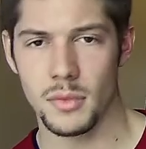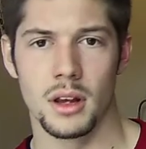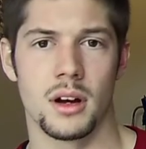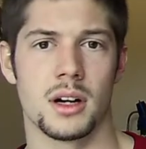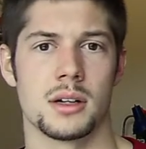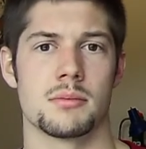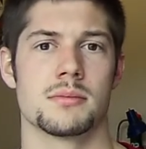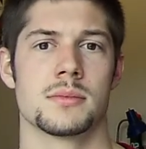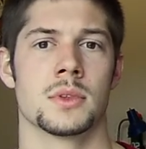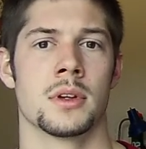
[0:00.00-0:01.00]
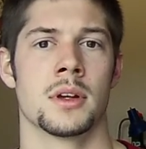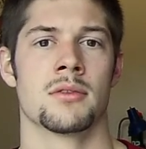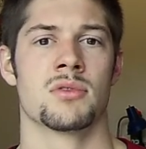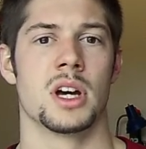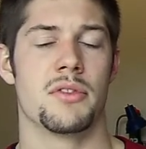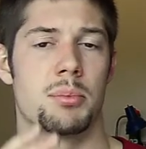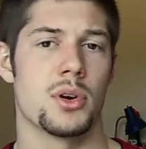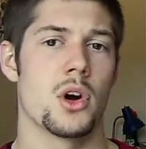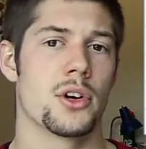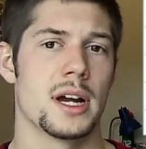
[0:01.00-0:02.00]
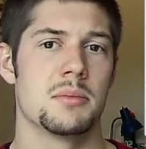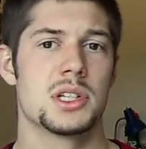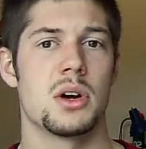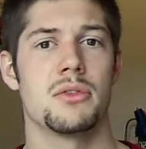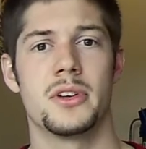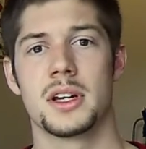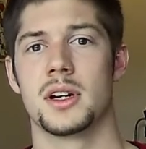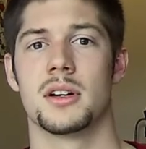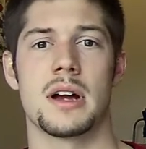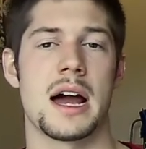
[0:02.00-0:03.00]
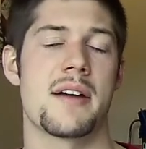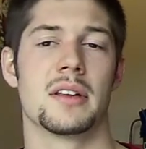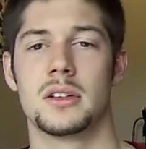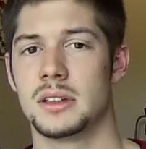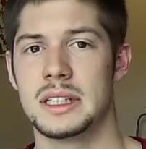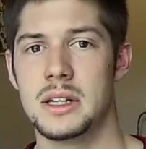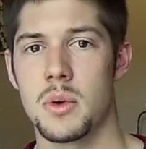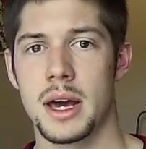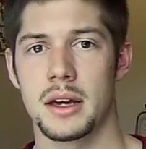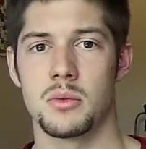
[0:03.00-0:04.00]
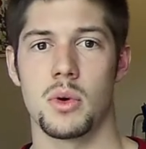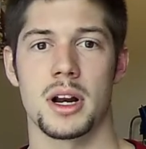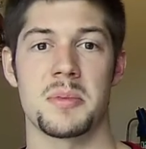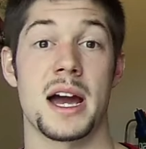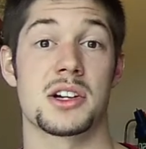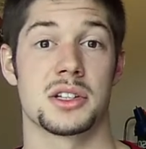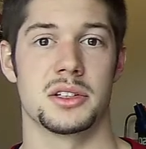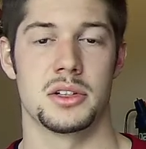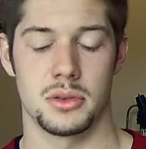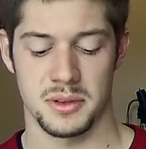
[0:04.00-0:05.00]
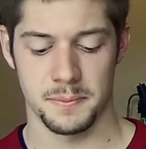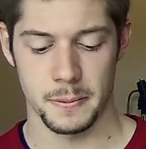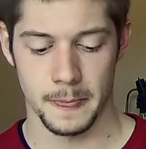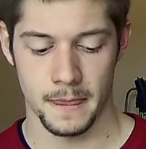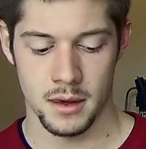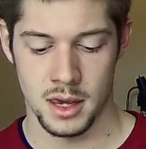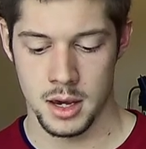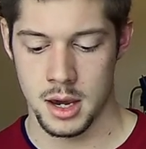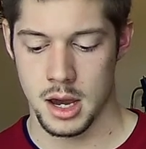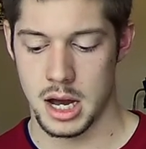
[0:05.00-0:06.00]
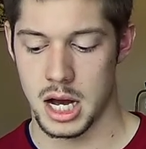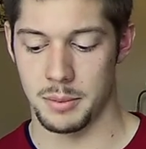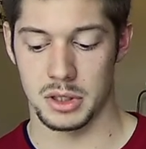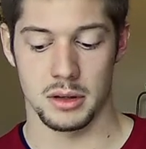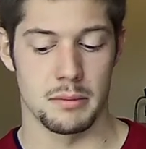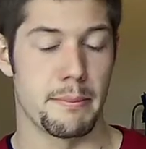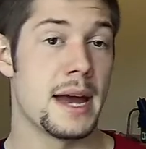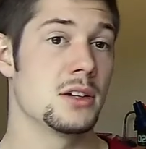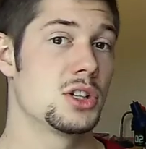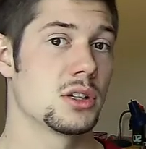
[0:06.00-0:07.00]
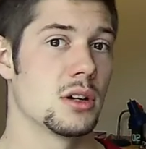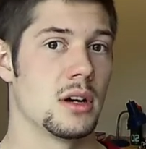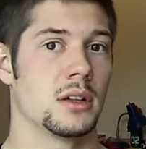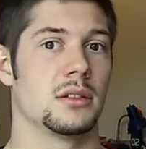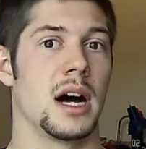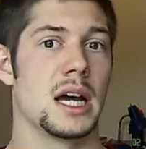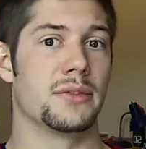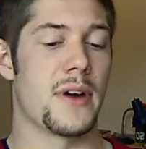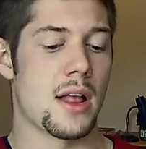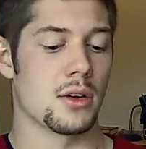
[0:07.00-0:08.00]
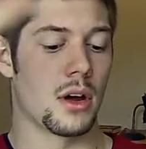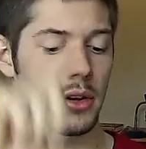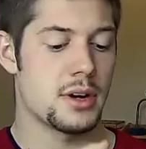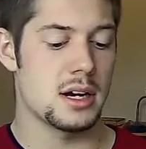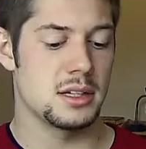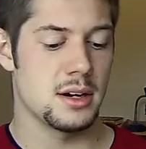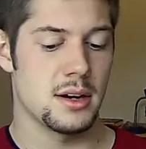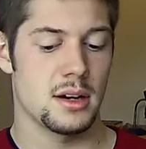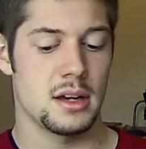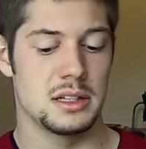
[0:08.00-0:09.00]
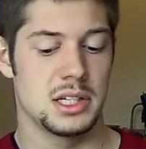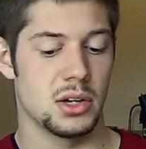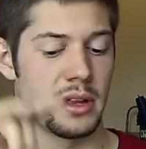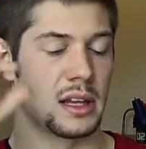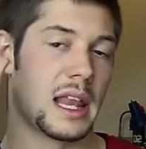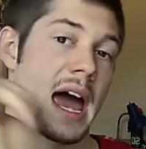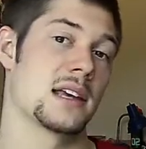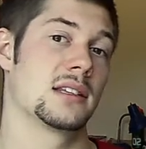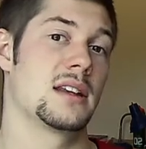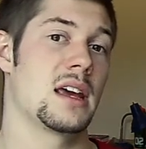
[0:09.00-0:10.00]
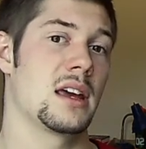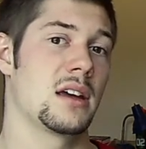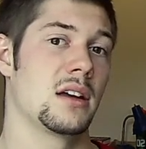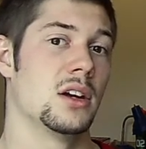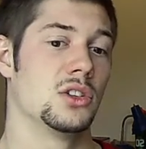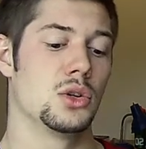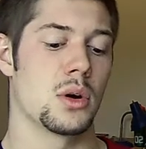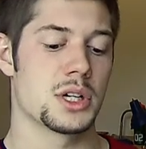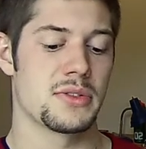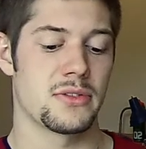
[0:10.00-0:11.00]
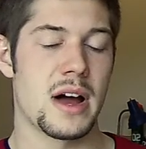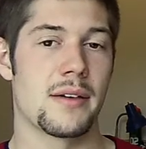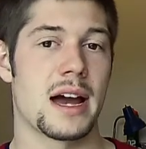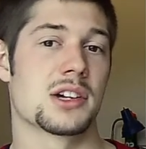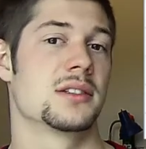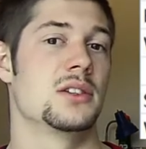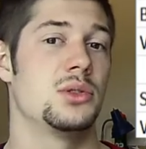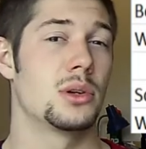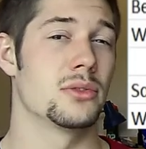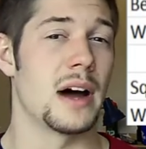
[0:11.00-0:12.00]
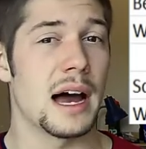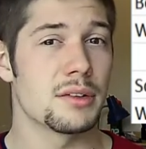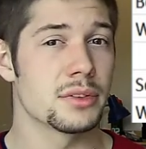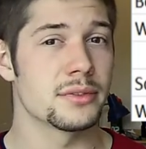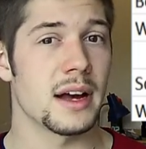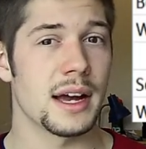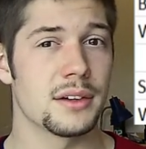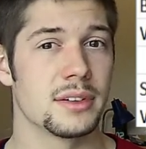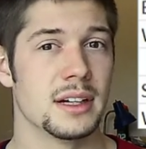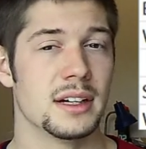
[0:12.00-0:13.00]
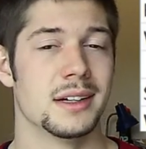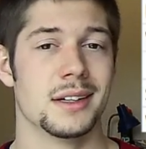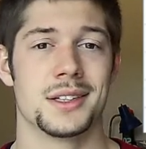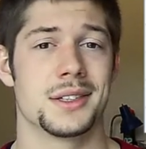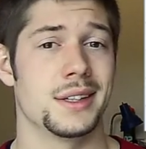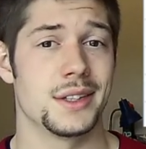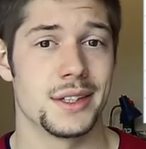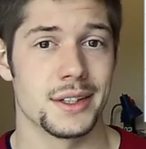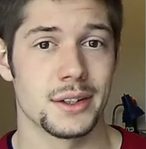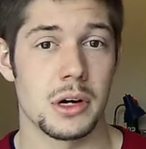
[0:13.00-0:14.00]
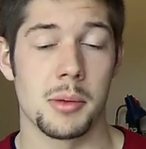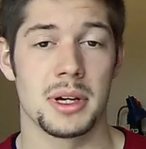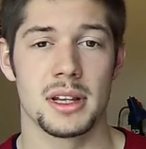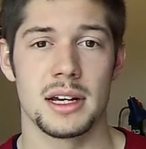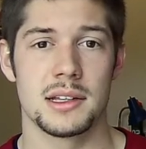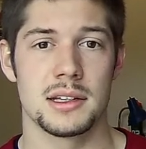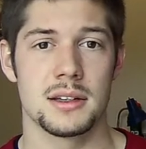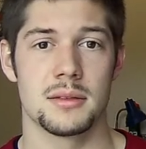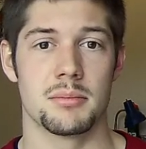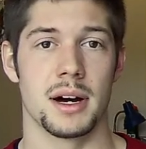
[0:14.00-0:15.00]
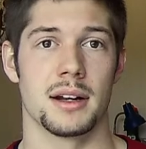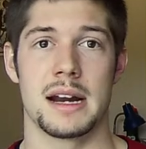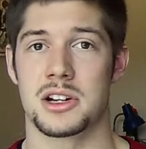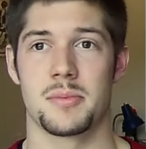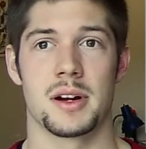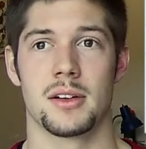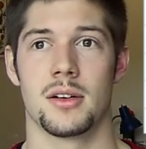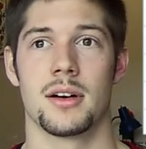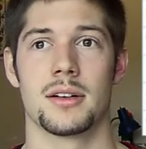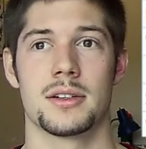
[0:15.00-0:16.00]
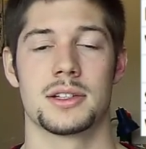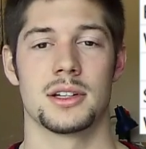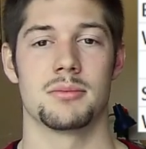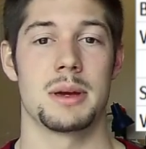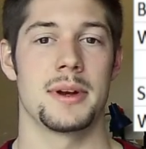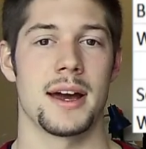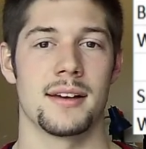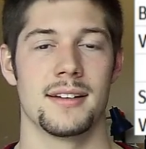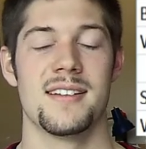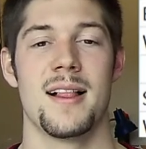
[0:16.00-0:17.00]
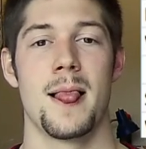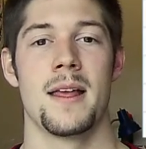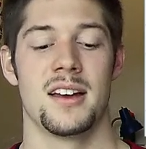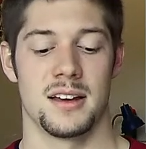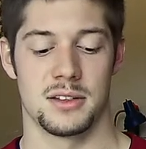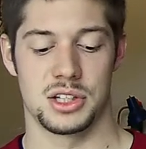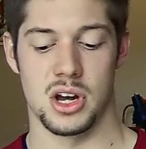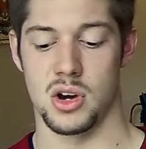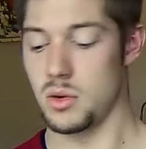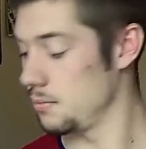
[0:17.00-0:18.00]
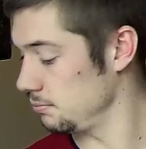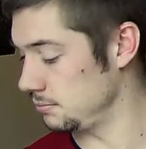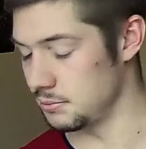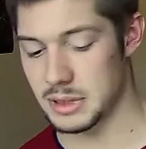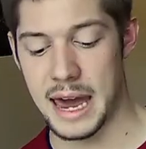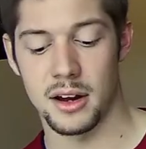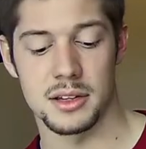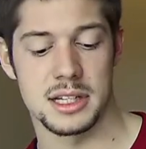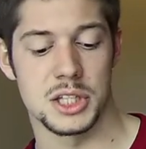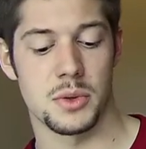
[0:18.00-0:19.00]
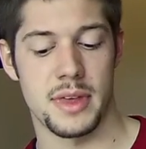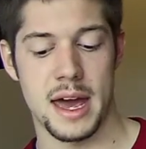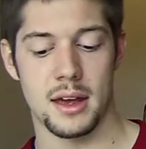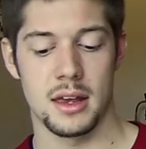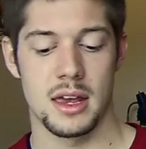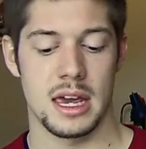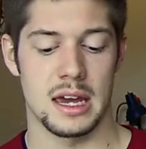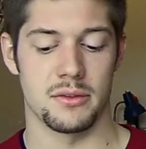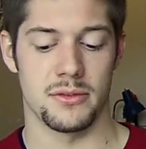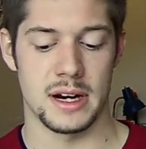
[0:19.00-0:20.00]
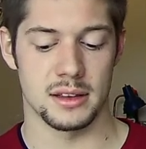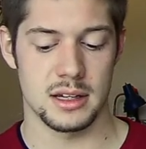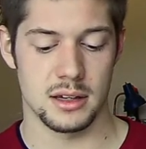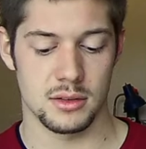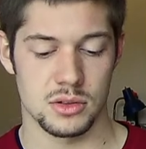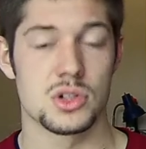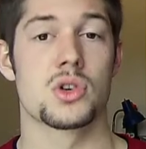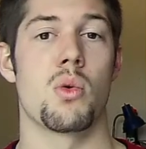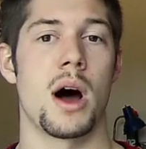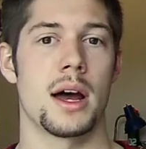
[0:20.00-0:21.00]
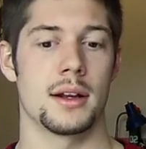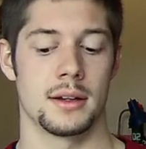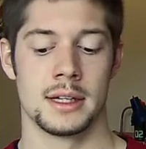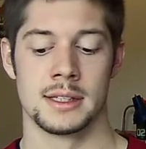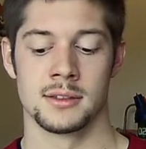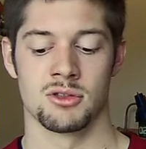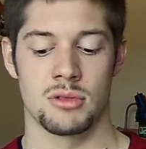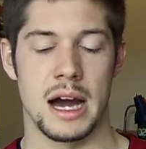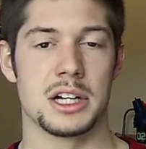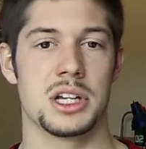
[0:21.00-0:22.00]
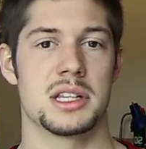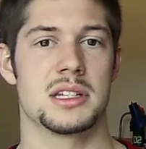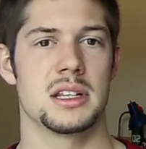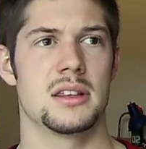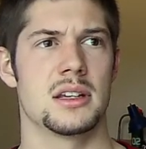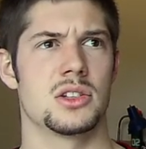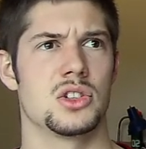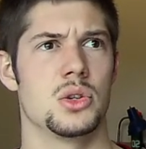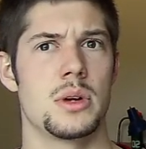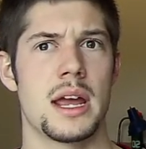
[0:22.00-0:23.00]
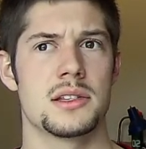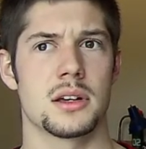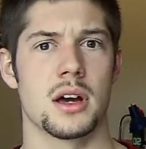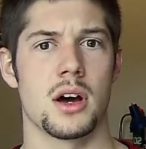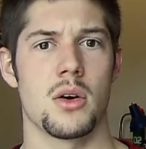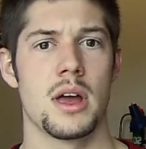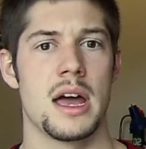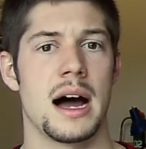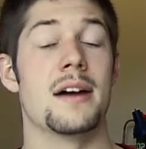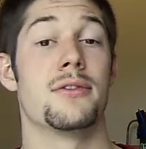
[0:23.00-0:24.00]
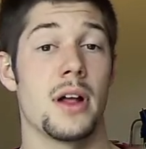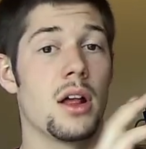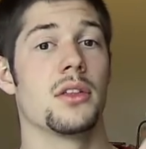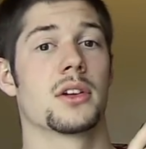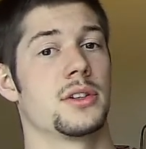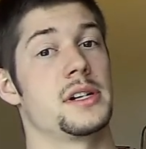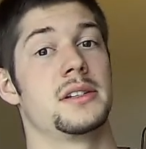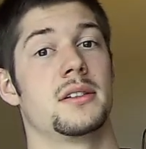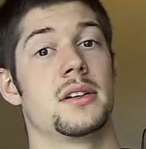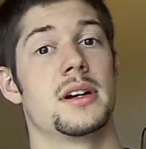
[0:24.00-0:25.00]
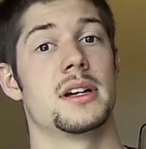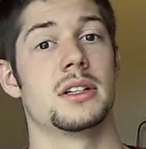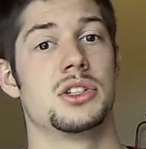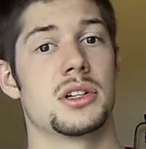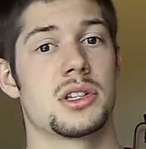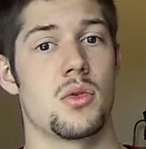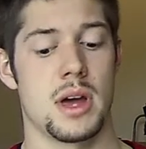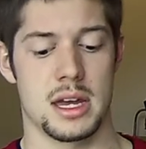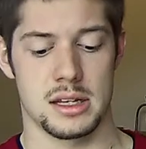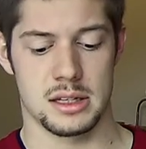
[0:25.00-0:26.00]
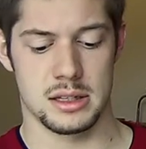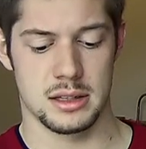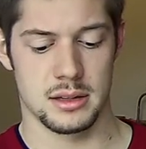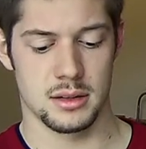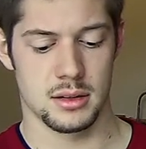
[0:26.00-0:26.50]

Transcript: program, so I figure I have a little leeway in what I'm actually doing. The bench, I followed all the criteria until the last day, 200 for 5, I actually did 205 for 5, just easier, call me lazy, but it actually made it a little harder, so maybe not. So, got all sets with that, and finally, squat, I just did this 2 days ago, I followed the criteria just the way it is,